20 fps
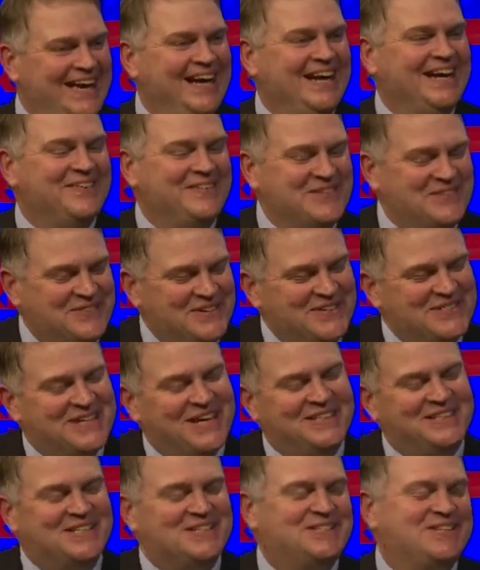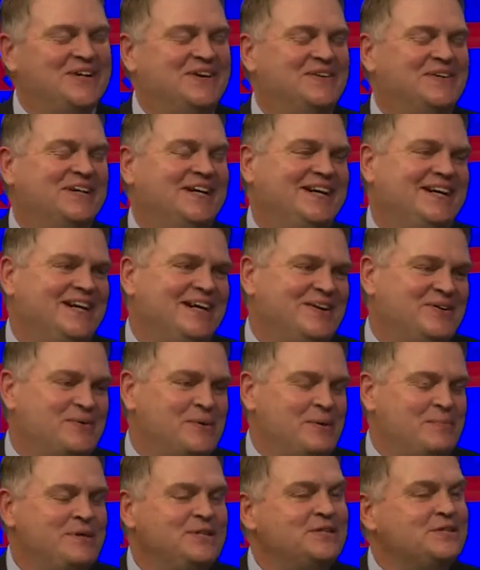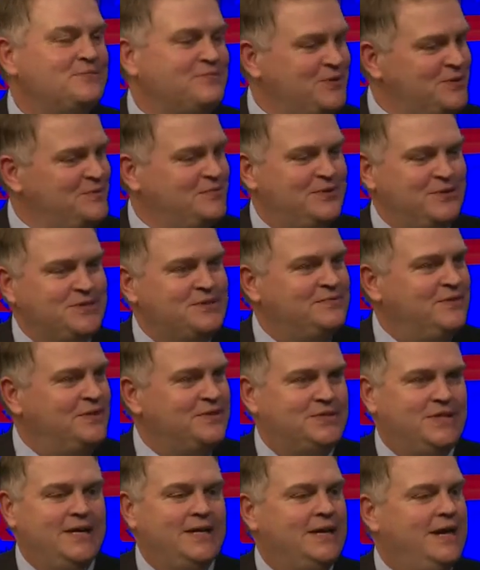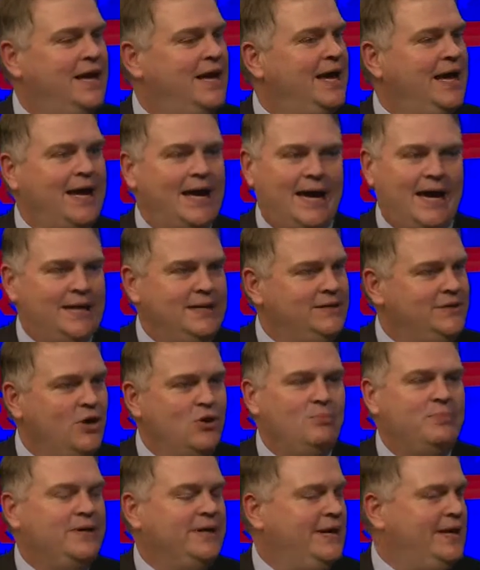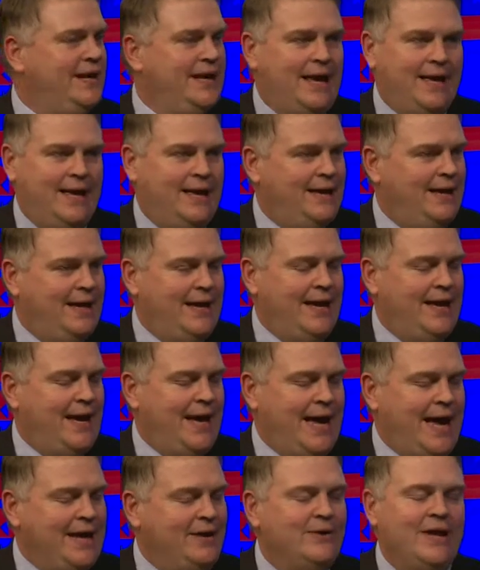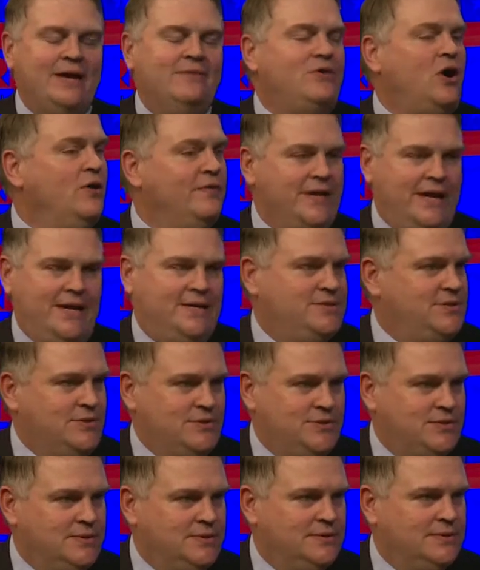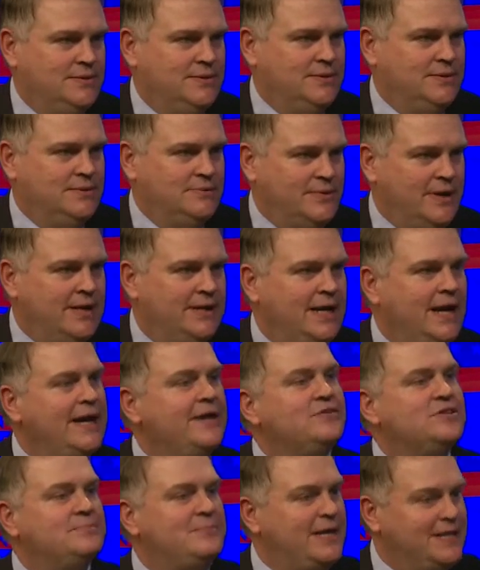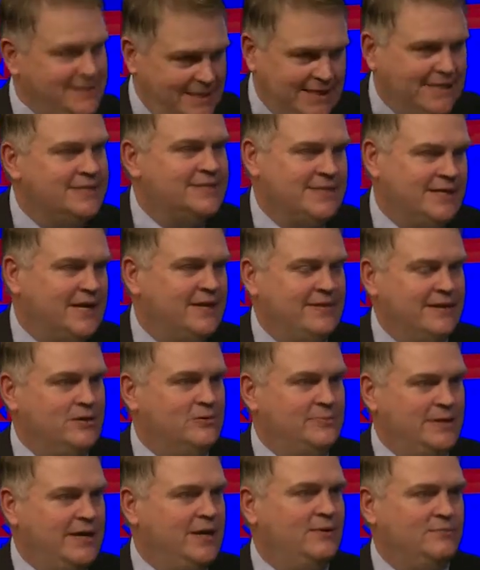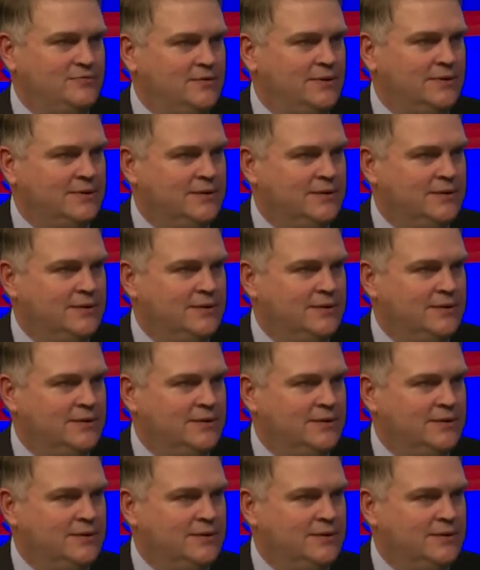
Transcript: I'll give you the Reader's Digest. So let me just first of all say, nobody, and I don't have all the answers, right? I have some ideas that I think will be helpful.